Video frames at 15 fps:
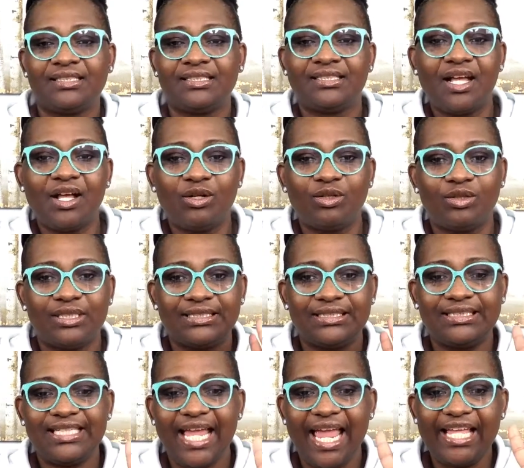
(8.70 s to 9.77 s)
So,
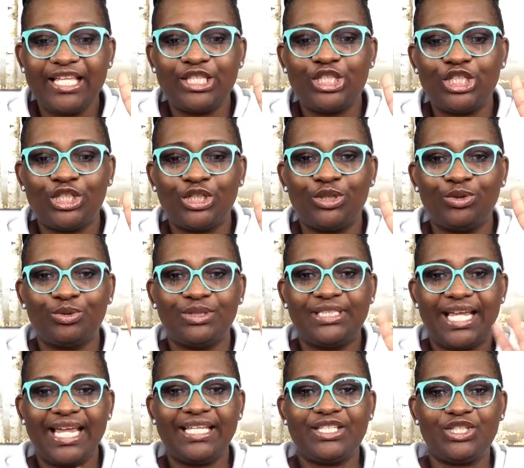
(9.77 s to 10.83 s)
day
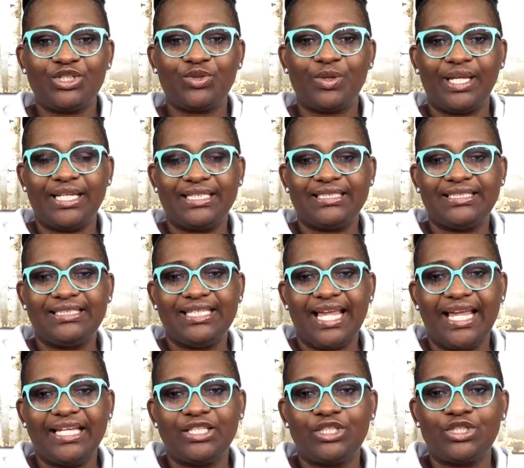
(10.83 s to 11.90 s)
two, it is
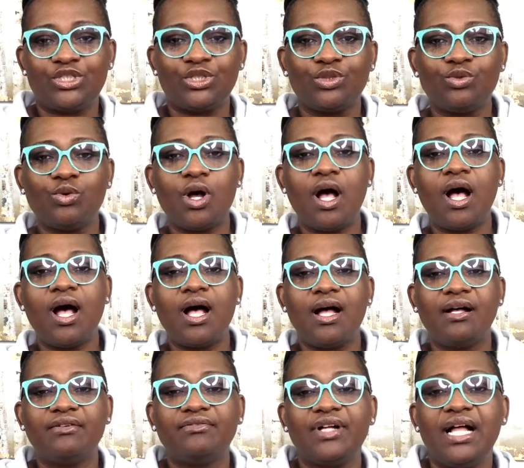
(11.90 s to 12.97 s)
day two
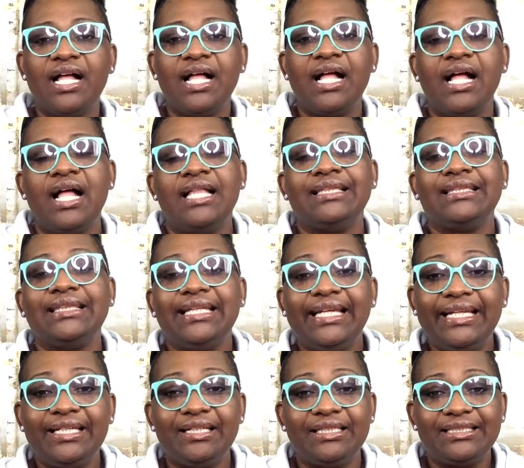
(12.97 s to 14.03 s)
of
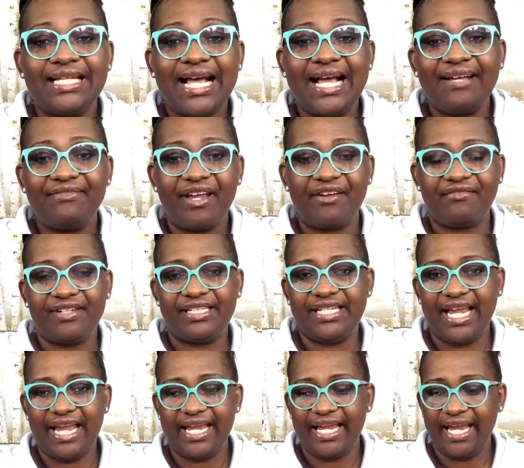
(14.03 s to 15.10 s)
Leader live every
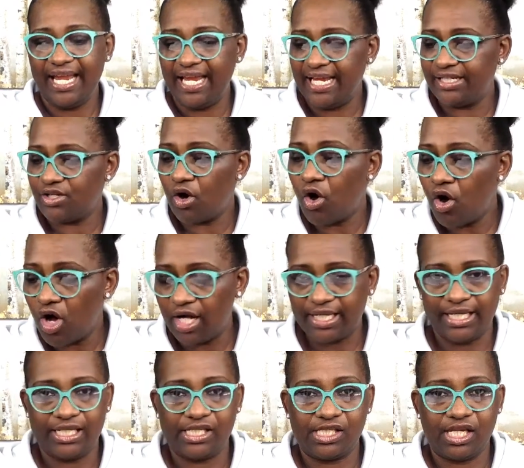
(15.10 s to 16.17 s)
day in
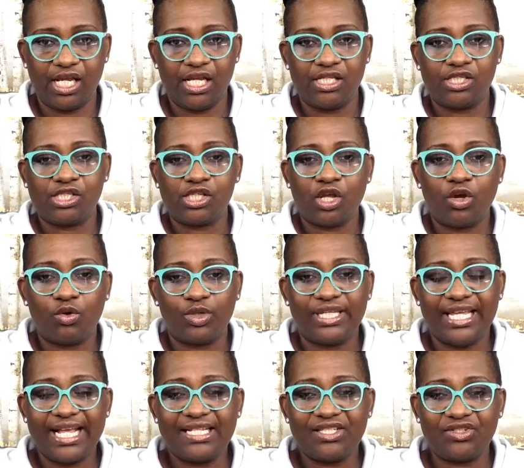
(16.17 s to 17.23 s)
August. And so,
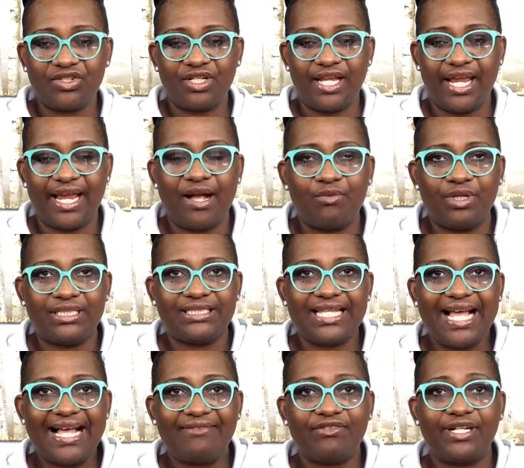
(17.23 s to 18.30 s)
yesterday I went
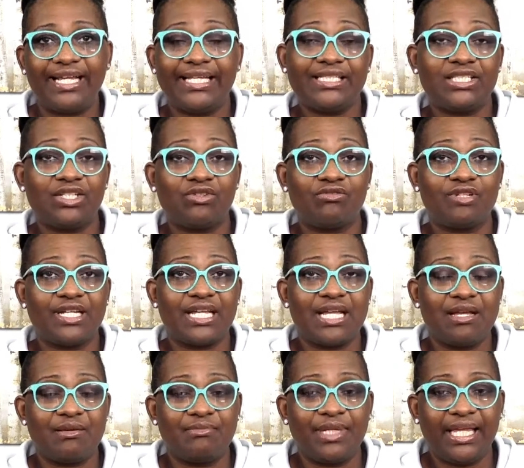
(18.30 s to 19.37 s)
live on
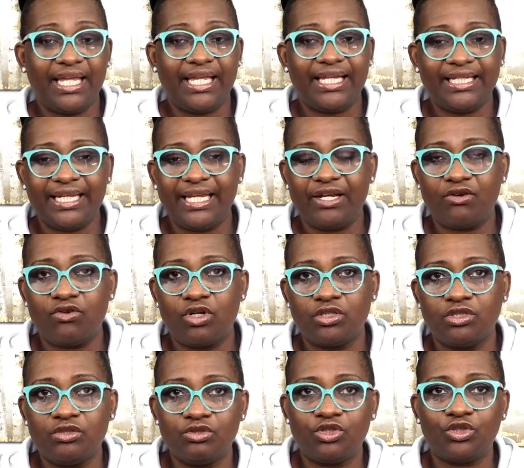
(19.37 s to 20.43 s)
Instagram and here on
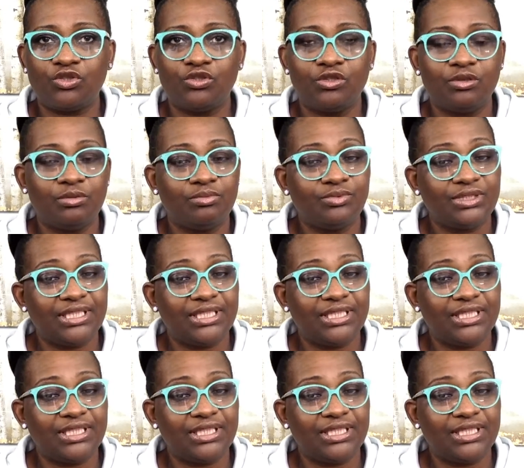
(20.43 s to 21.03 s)
YouTube.